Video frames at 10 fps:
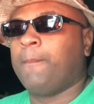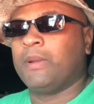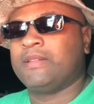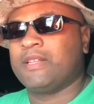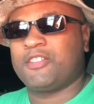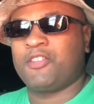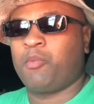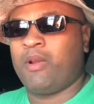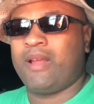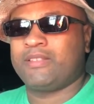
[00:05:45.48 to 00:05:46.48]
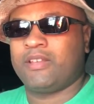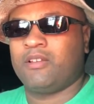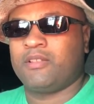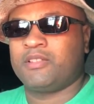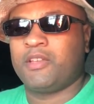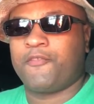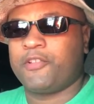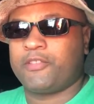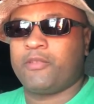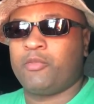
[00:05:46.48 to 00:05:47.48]
But this is where I tell the
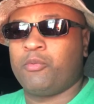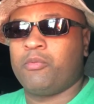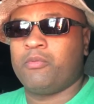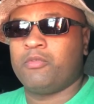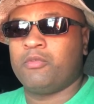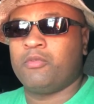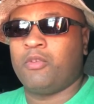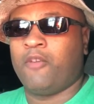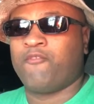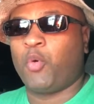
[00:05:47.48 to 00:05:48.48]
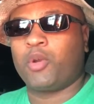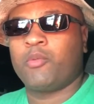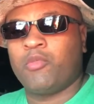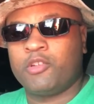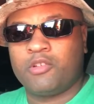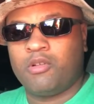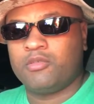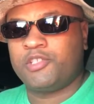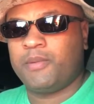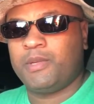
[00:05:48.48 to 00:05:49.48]
difference in a
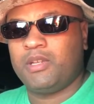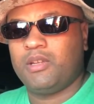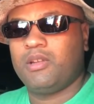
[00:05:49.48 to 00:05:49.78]
41-year-old Jimmy